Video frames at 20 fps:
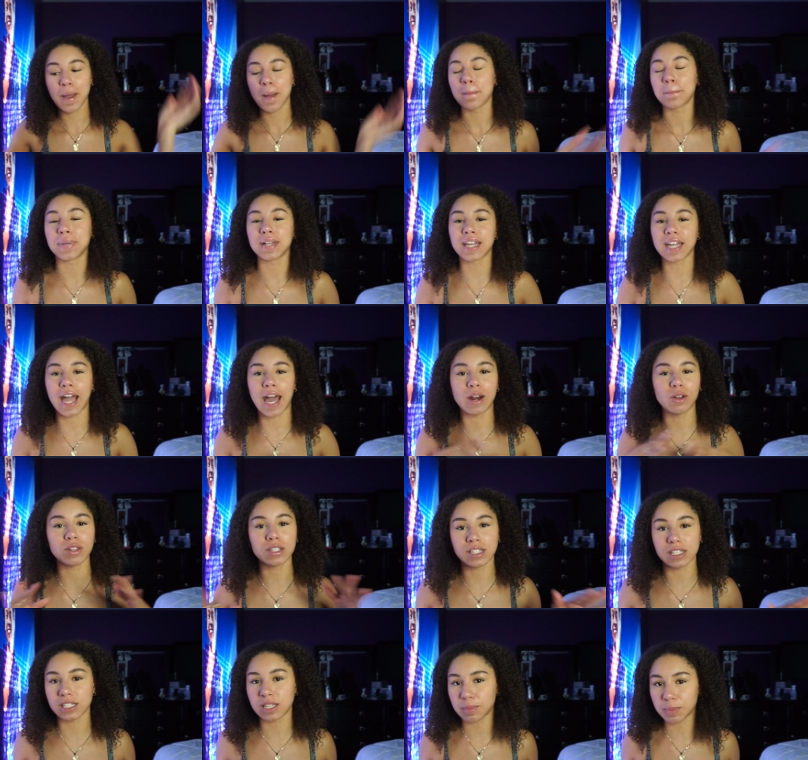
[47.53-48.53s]
But like I don't
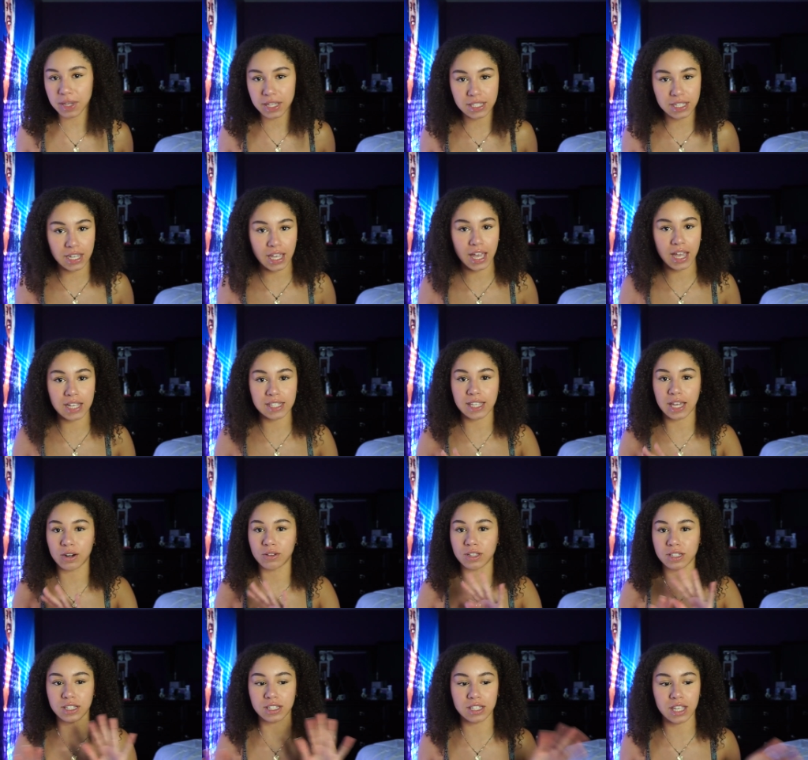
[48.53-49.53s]
listen to B T S, I
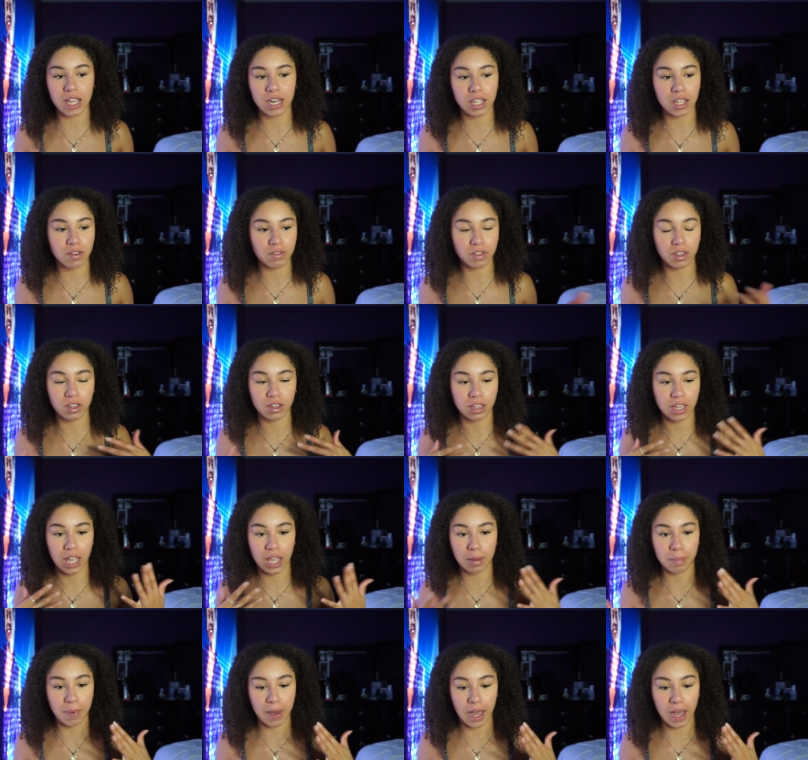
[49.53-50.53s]
don't listen to any of the
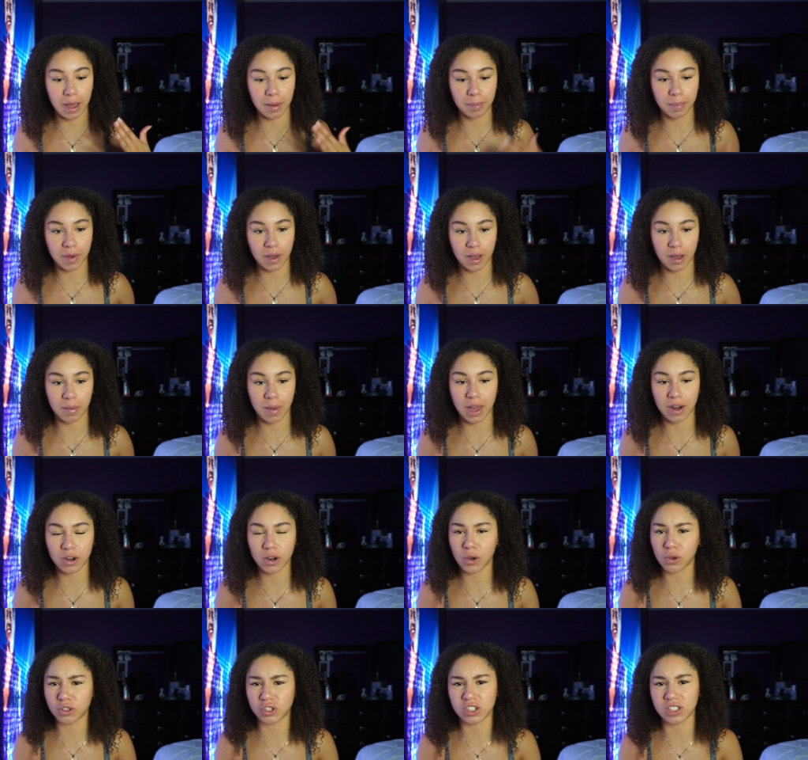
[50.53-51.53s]
K-pop, um, I don't
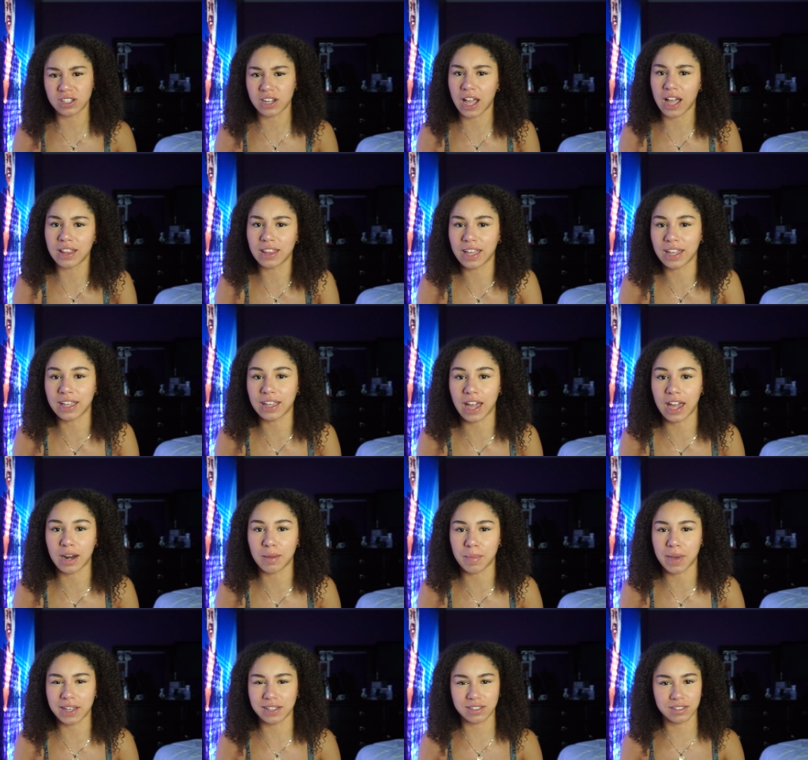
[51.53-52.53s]
know, it's just not like kind
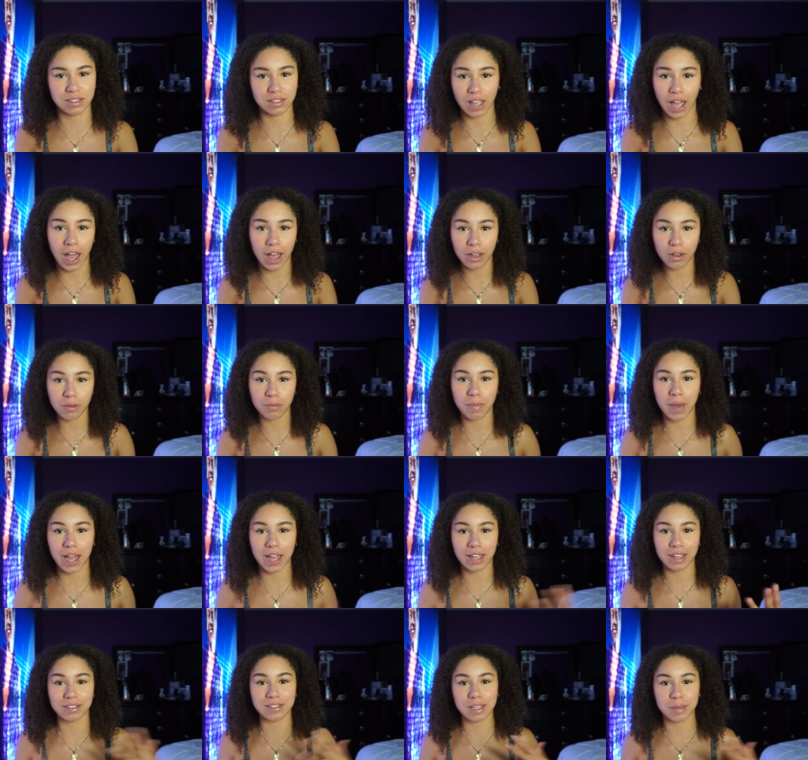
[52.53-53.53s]
of my style,
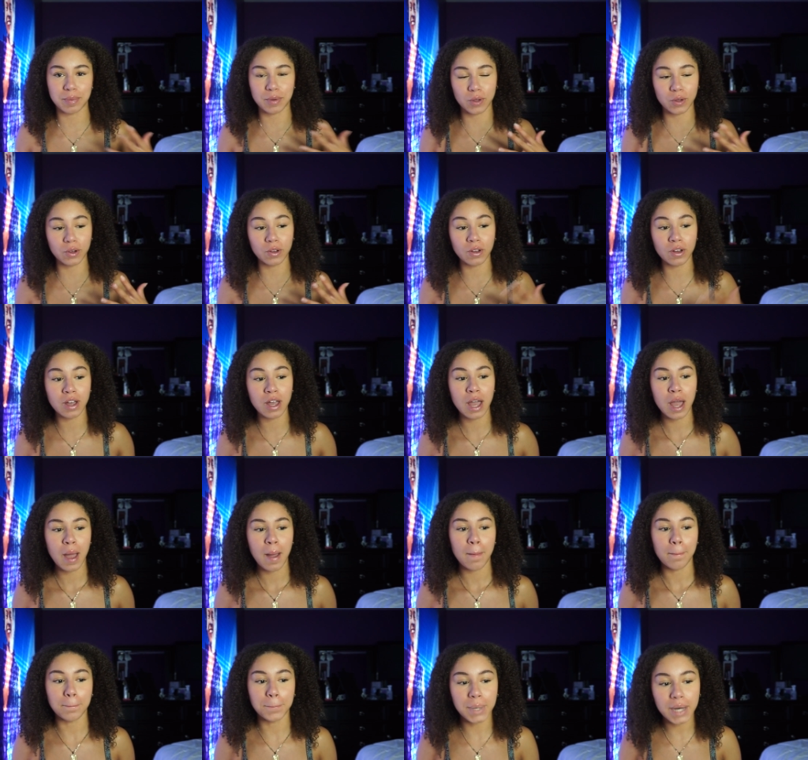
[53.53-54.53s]
my typical.
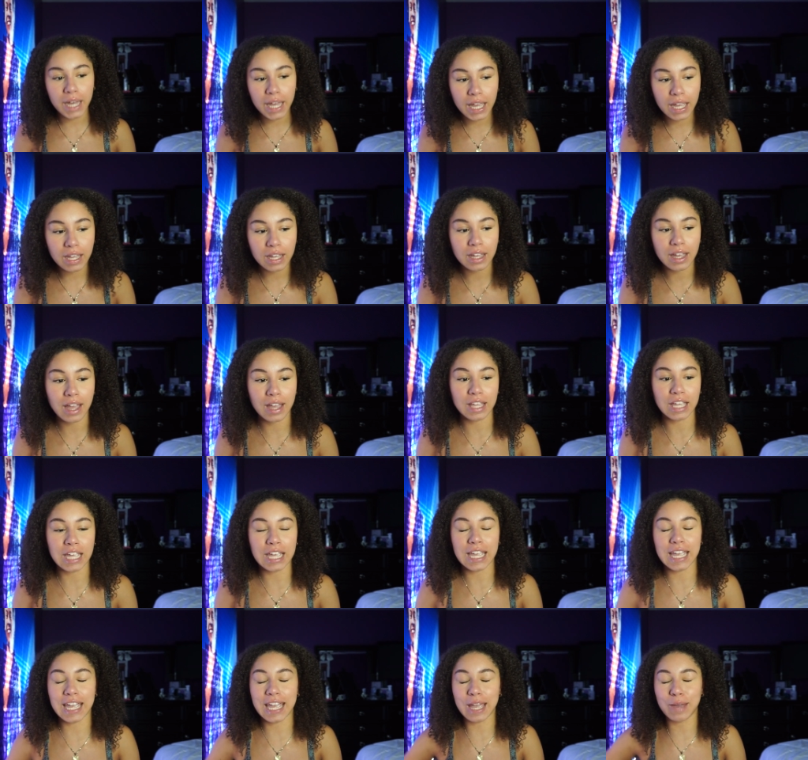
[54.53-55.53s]
But
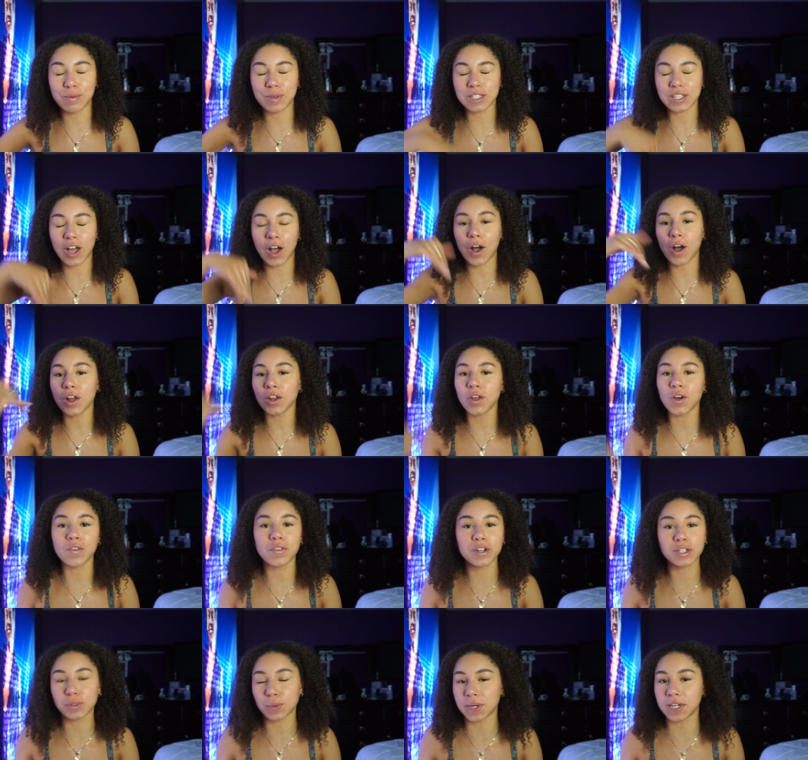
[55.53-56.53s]
it was all
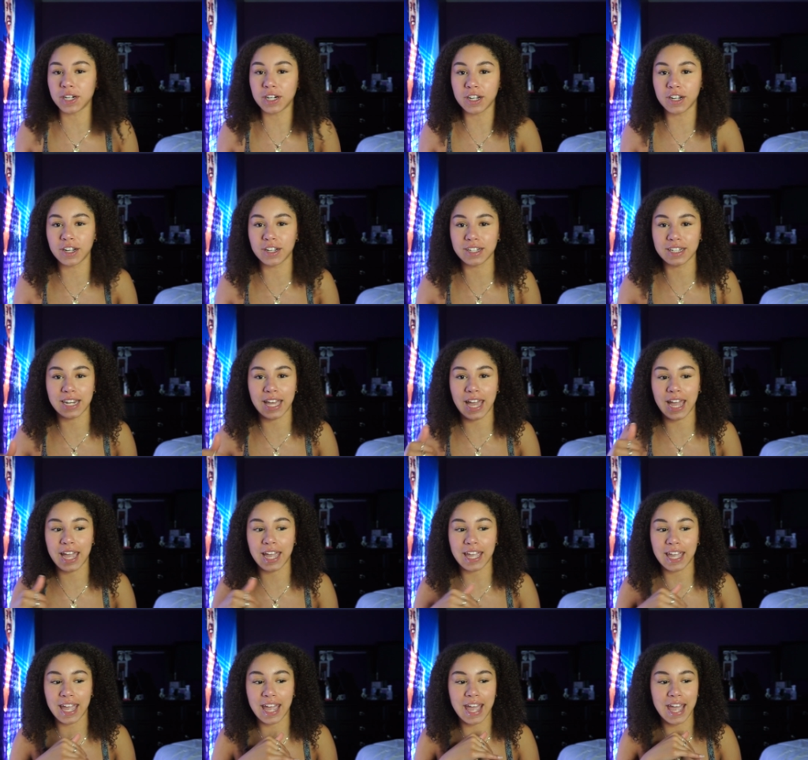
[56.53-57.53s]
over Twitter,
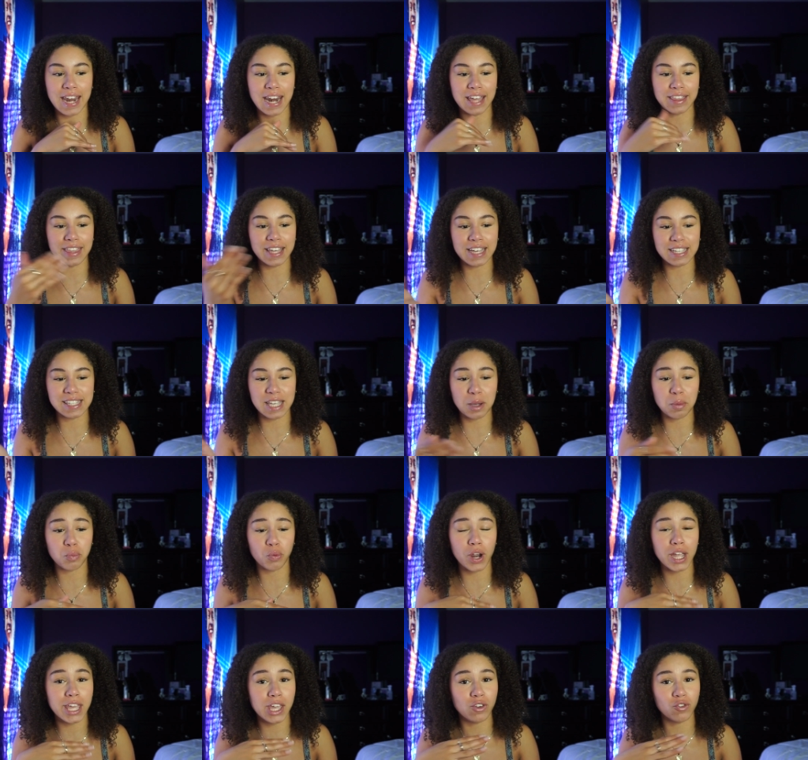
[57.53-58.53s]
like, and I think it's like
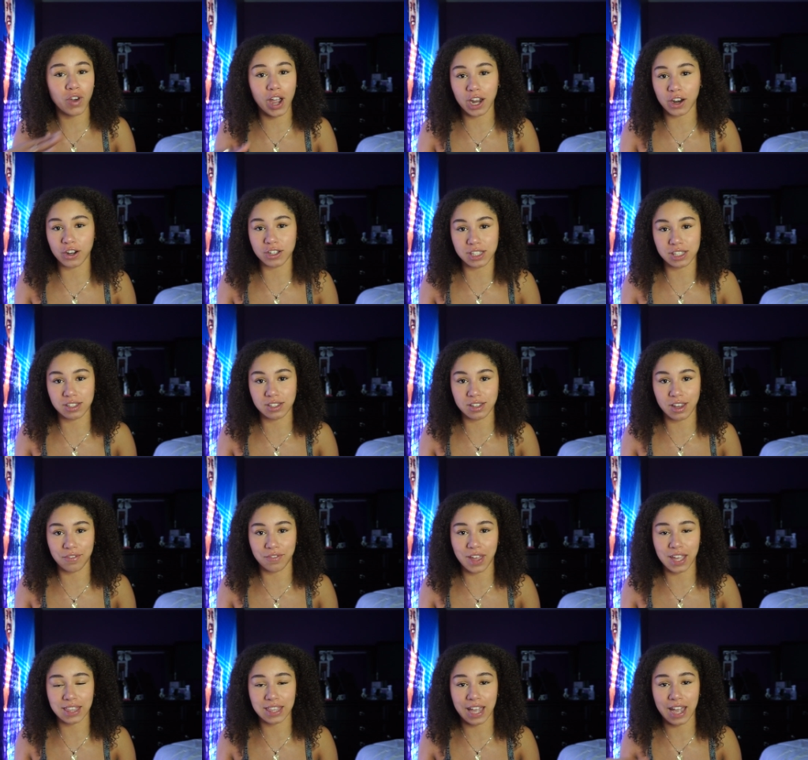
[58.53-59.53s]
breaking records and
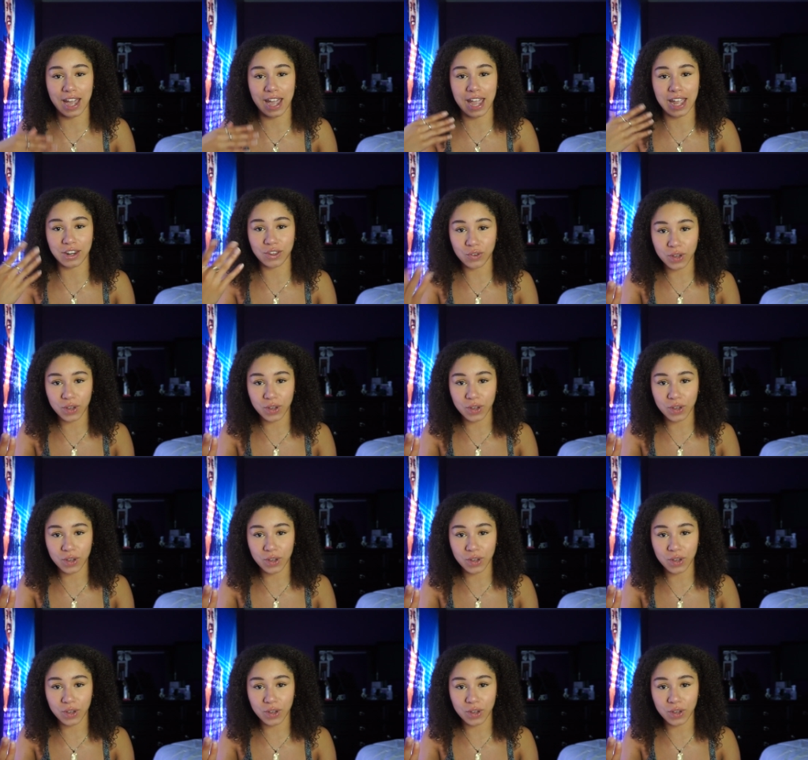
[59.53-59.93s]
stuff like that. And you